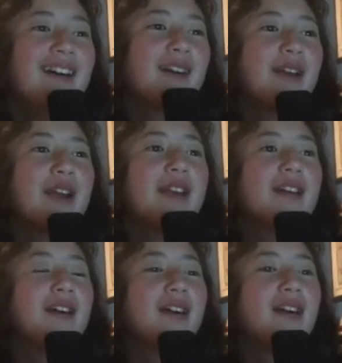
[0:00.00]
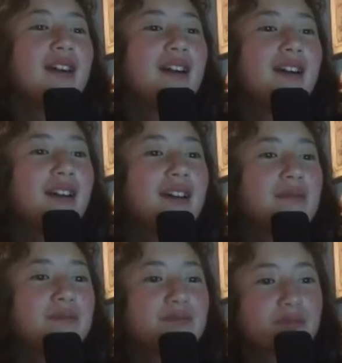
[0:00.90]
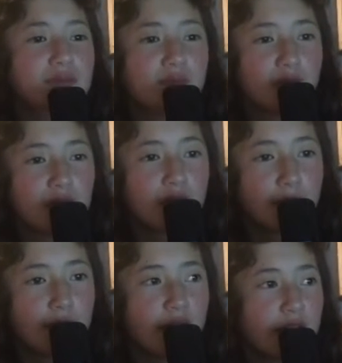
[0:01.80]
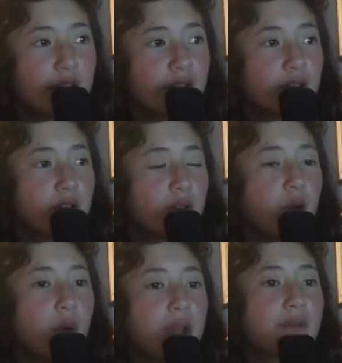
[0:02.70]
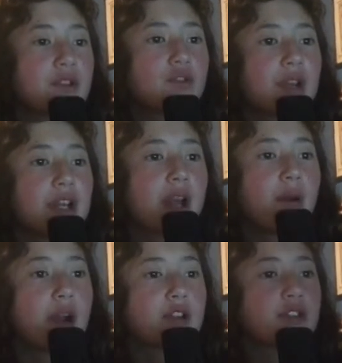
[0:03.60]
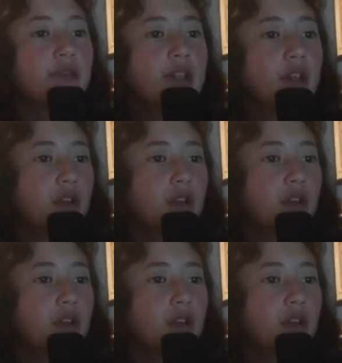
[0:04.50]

Alright, uh, uh, chameleon. Well, we have to drain it out, actually.